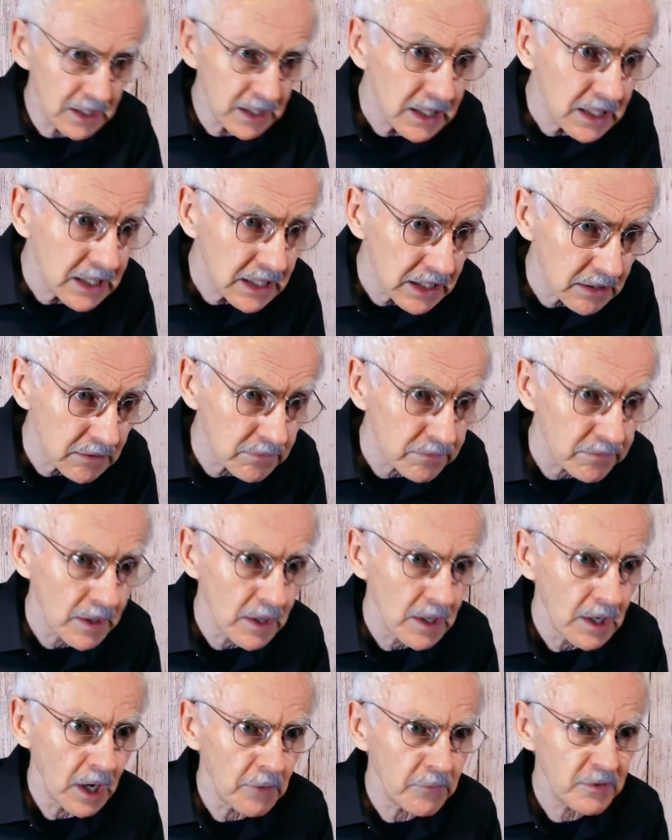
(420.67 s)
eve
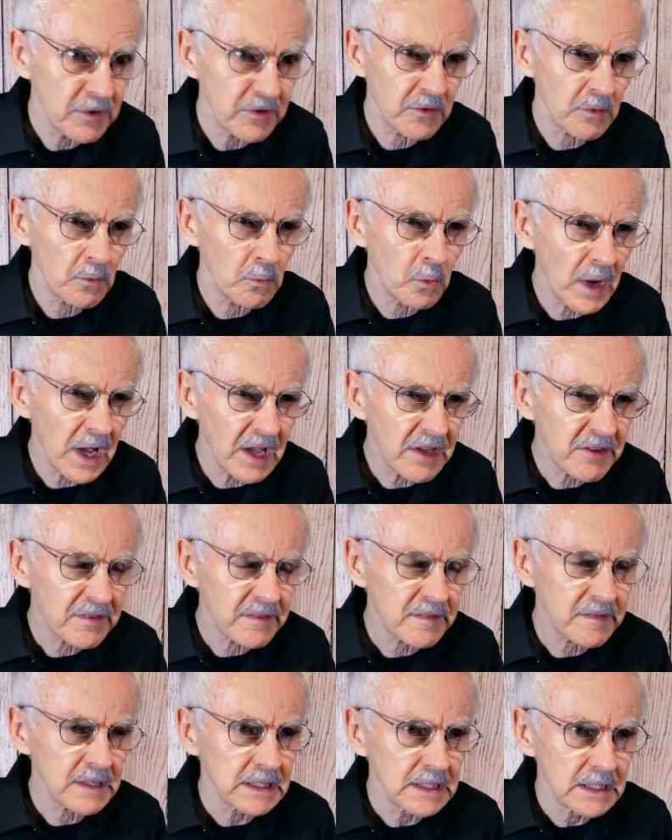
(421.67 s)
of His
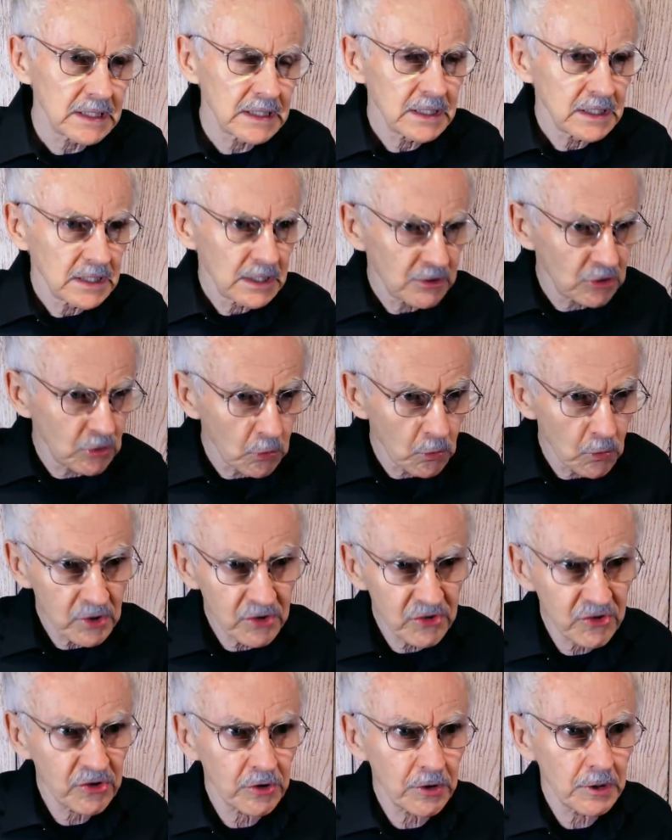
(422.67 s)
arrest,
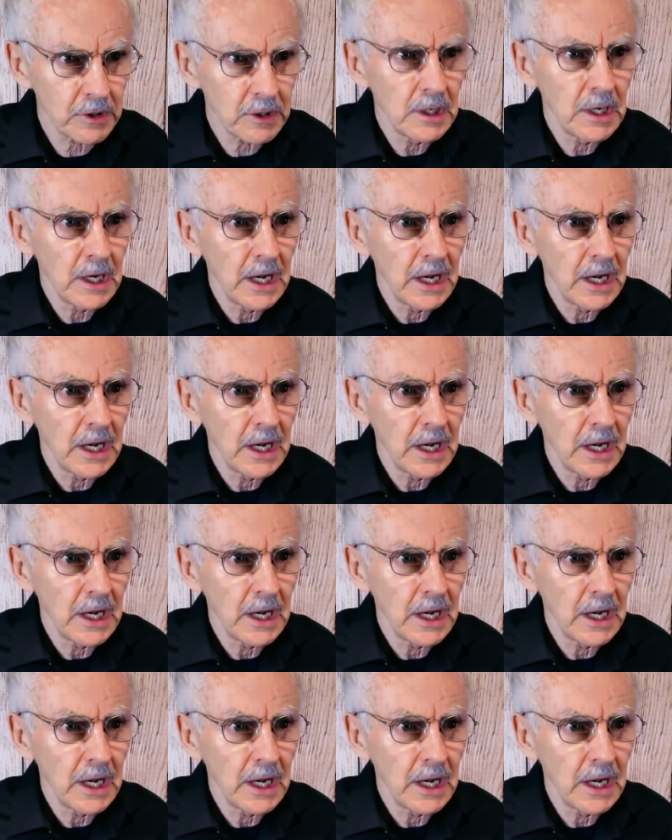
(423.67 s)
torture,